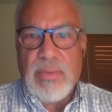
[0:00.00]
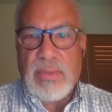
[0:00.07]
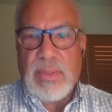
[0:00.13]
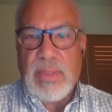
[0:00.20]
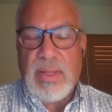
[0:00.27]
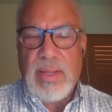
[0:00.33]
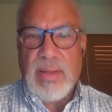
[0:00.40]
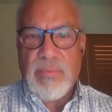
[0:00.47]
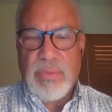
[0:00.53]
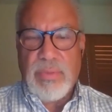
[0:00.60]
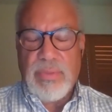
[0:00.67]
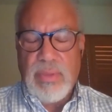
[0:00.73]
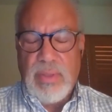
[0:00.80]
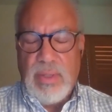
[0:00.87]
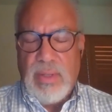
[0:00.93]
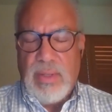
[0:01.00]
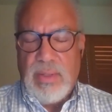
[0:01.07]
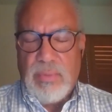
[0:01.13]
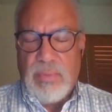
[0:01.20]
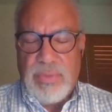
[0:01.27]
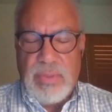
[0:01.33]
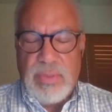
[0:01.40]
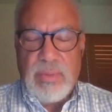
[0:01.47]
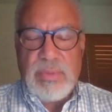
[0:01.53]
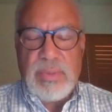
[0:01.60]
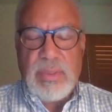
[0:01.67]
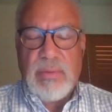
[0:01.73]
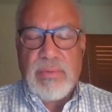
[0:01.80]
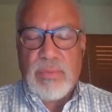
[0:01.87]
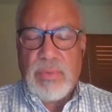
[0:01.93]
that they have with, within
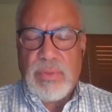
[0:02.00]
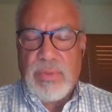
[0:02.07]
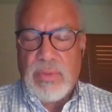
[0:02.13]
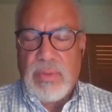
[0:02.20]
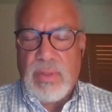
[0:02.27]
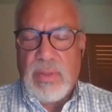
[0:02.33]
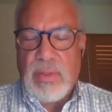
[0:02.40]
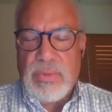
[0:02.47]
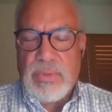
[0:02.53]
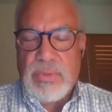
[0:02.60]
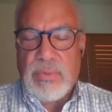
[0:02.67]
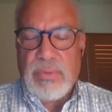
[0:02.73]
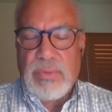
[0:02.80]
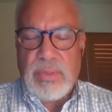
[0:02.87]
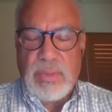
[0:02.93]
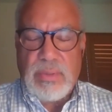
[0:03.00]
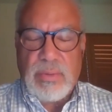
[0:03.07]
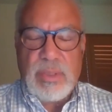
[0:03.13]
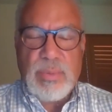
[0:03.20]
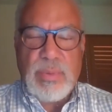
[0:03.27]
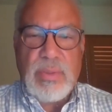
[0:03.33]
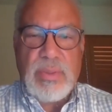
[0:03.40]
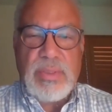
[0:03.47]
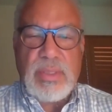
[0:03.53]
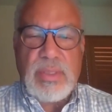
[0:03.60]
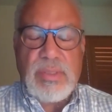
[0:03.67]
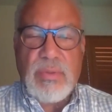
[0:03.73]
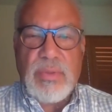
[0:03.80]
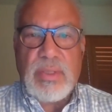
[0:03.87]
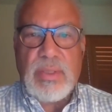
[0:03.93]
themselves, within their cultures they're experiencing,
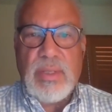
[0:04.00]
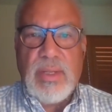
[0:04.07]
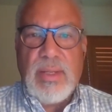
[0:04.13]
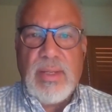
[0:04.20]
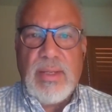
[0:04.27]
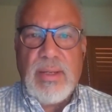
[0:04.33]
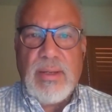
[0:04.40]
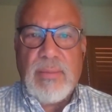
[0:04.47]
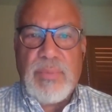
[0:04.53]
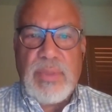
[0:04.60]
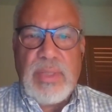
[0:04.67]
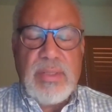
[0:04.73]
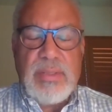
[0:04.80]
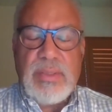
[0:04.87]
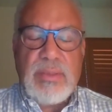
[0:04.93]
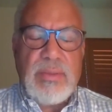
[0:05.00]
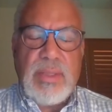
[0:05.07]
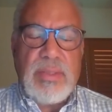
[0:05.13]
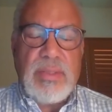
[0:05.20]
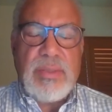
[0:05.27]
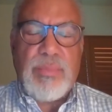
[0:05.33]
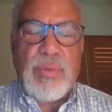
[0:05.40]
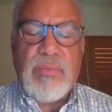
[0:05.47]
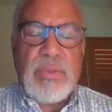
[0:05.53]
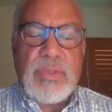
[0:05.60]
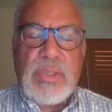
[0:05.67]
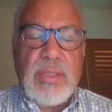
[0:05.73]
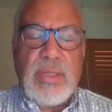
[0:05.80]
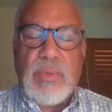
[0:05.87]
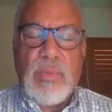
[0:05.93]
so that Um, it isn't it isn't
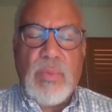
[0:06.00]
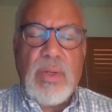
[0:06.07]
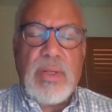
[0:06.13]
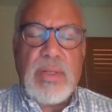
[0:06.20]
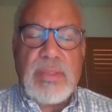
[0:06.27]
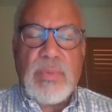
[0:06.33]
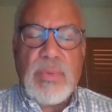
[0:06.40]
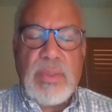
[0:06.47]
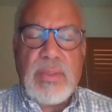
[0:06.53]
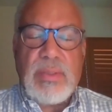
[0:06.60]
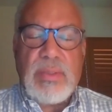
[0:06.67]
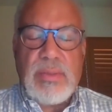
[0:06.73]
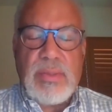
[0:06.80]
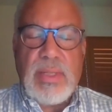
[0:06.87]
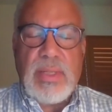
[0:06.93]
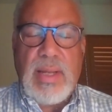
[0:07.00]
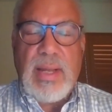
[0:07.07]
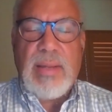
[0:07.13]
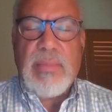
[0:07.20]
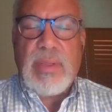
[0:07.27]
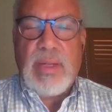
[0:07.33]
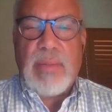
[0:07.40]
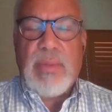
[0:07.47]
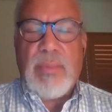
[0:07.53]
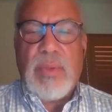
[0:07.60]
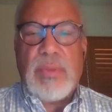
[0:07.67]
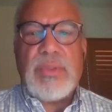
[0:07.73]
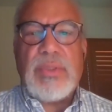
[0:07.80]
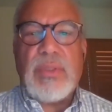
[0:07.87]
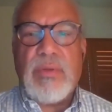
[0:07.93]
privileging anyone. It's really saying I'm a, I'm a
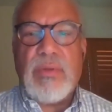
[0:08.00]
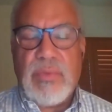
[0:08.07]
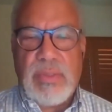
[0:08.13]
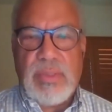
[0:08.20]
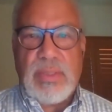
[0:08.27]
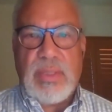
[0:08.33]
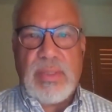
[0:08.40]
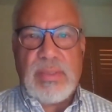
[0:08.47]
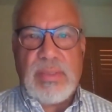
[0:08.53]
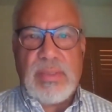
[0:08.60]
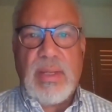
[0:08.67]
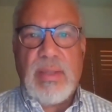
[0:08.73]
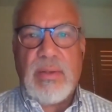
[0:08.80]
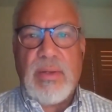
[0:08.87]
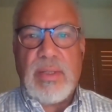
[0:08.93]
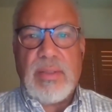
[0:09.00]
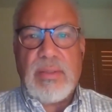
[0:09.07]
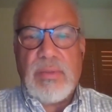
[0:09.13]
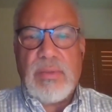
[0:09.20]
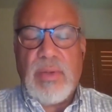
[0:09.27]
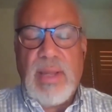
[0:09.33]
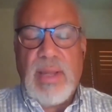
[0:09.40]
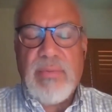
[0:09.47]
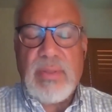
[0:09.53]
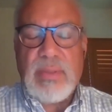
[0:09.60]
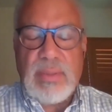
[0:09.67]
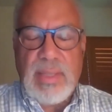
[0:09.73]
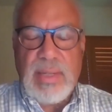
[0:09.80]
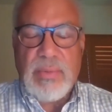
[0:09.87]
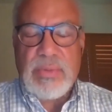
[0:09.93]
multitude of these things together, and so having
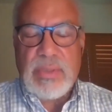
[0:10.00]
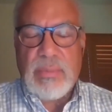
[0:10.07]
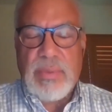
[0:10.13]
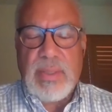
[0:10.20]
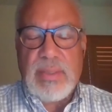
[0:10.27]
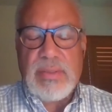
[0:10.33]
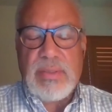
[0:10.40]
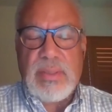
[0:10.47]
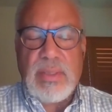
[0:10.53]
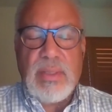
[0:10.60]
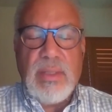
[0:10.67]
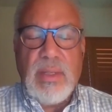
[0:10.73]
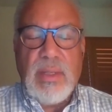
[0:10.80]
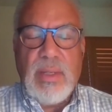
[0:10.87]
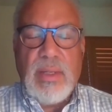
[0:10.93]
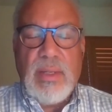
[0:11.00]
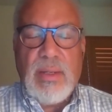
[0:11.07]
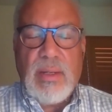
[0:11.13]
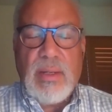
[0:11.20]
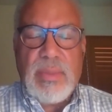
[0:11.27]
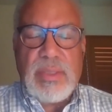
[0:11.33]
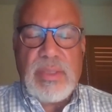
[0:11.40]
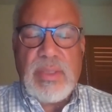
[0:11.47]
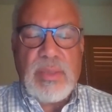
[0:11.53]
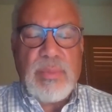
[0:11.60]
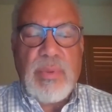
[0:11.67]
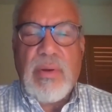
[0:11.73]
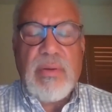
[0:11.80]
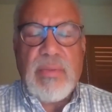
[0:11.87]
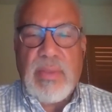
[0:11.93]
language capacity um, is is
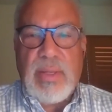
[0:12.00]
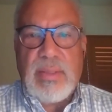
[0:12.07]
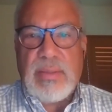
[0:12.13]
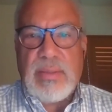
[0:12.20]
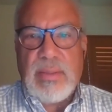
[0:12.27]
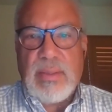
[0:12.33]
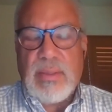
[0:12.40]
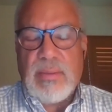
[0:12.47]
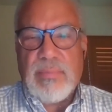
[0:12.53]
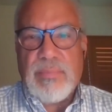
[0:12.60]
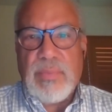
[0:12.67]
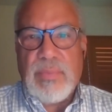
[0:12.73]
part of that. Um,